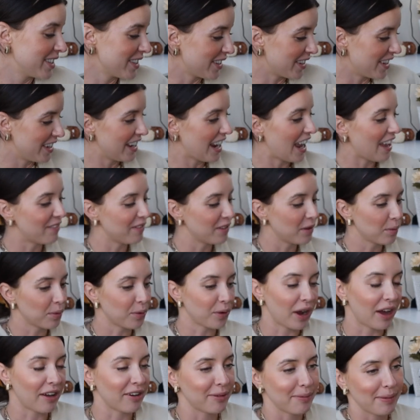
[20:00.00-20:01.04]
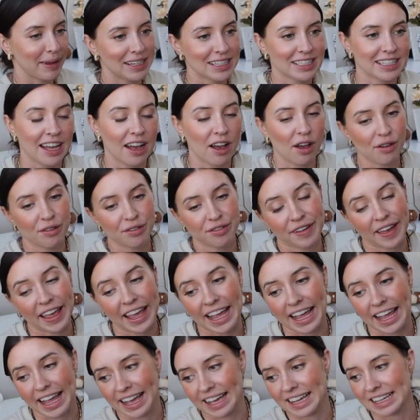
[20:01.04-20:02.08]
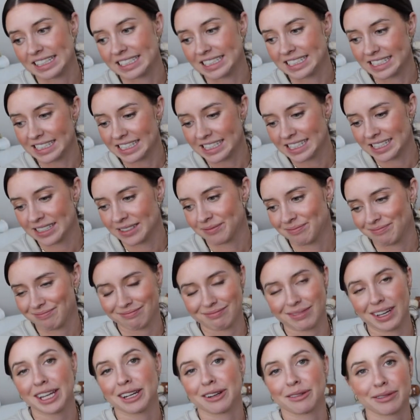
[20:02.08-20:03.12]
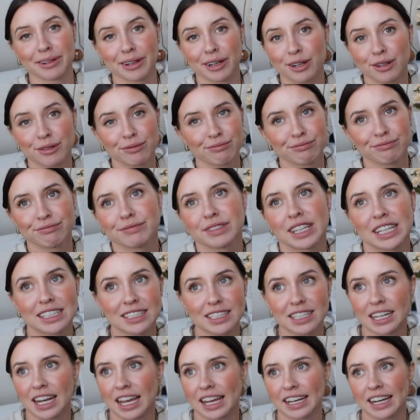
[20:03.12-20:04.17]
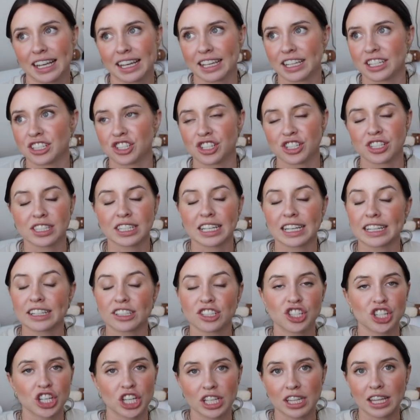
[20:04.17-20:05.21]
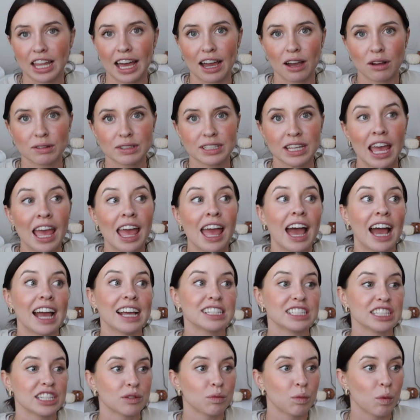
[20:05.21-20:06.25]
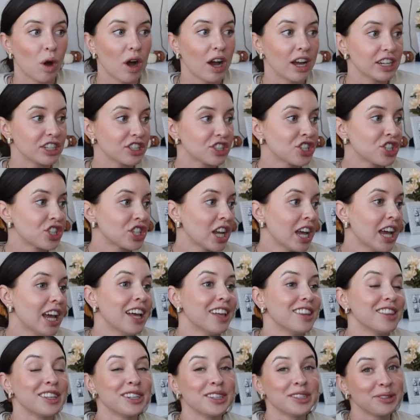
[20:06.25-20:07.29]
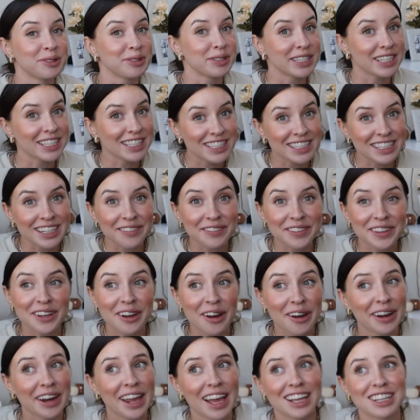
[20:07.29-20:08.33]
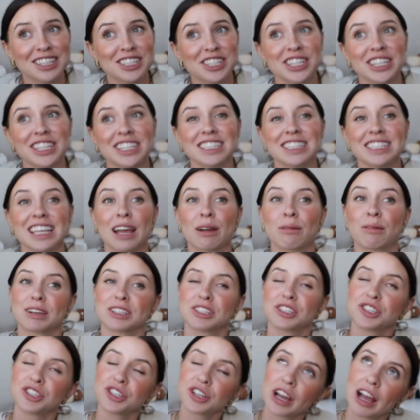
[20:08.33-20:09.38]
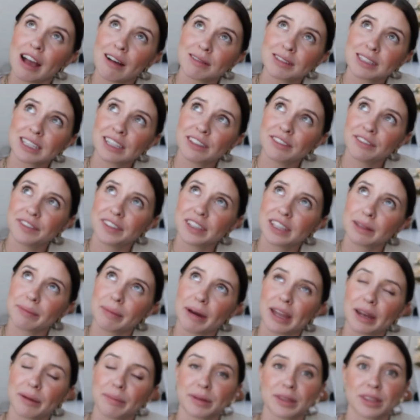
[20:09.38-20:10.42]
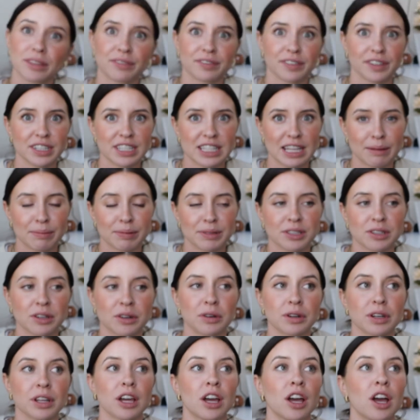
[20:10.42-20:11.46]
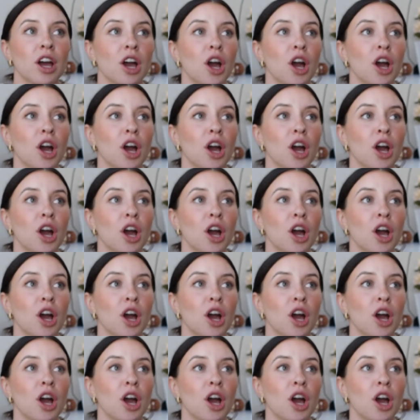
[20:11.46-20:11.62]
good. I feel proud of myself. And I don't know. Then tonight I can just like chill out. I did watch the new season of the Kardashians. I wasn't sure how I was gonna feel about it, but the first episode